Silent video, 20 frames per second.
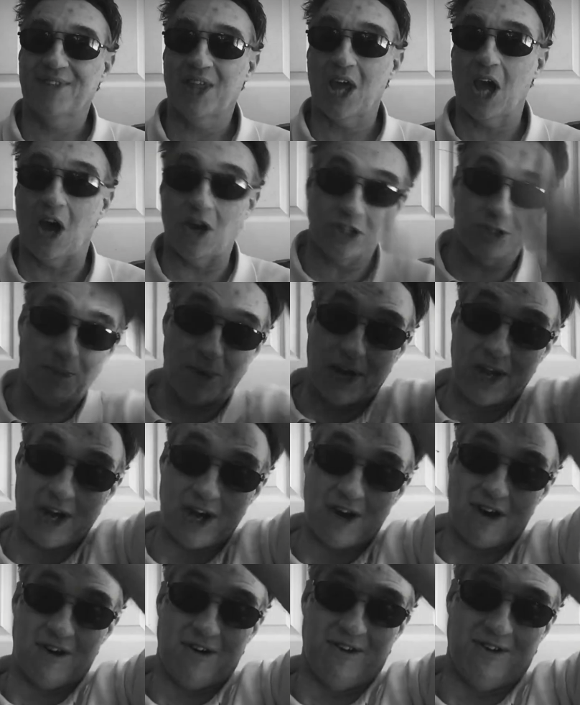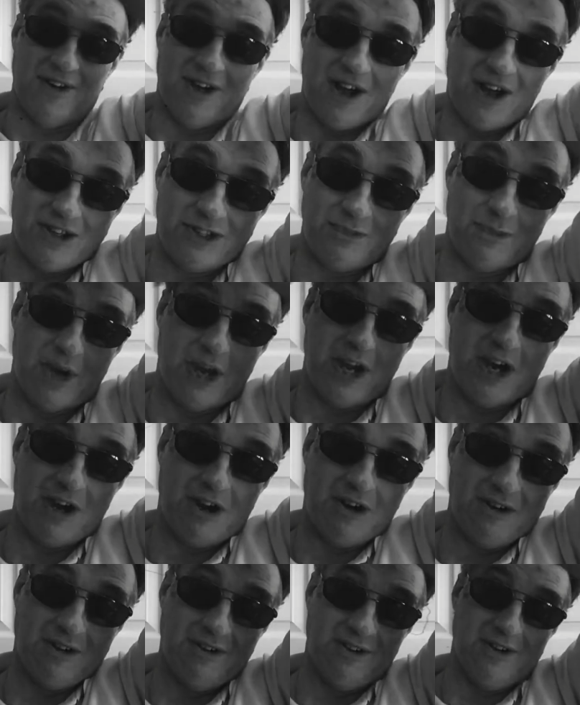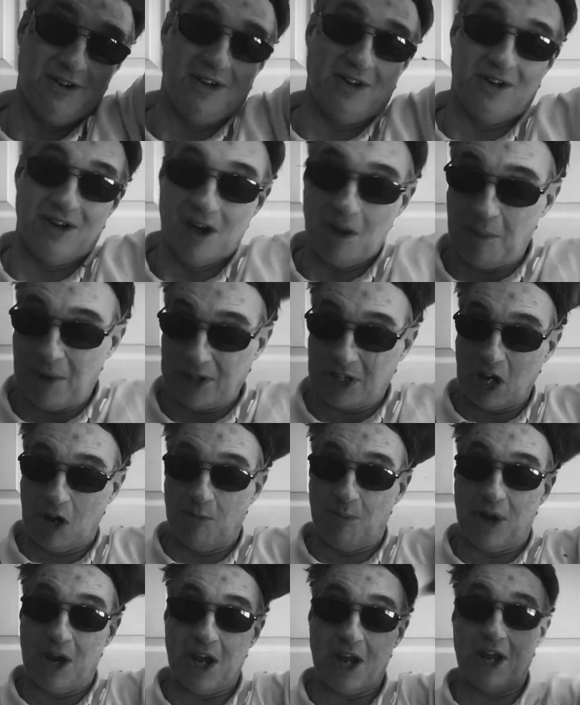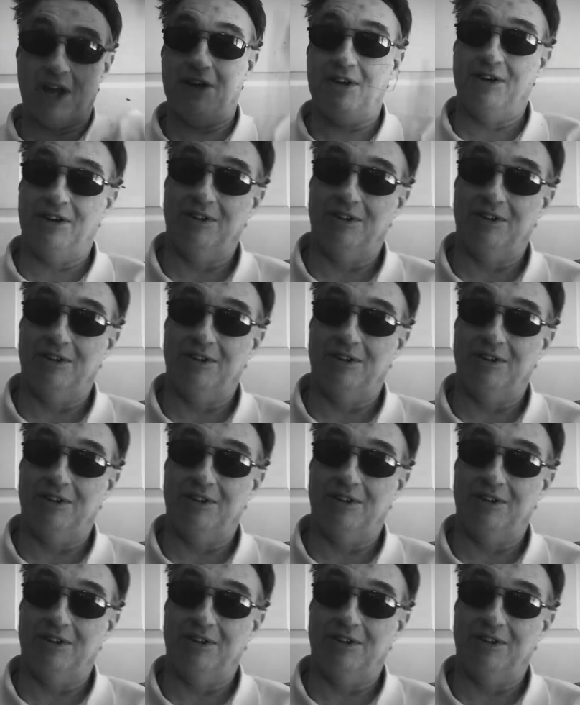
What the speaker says: How's my hair? I'm on top of my head.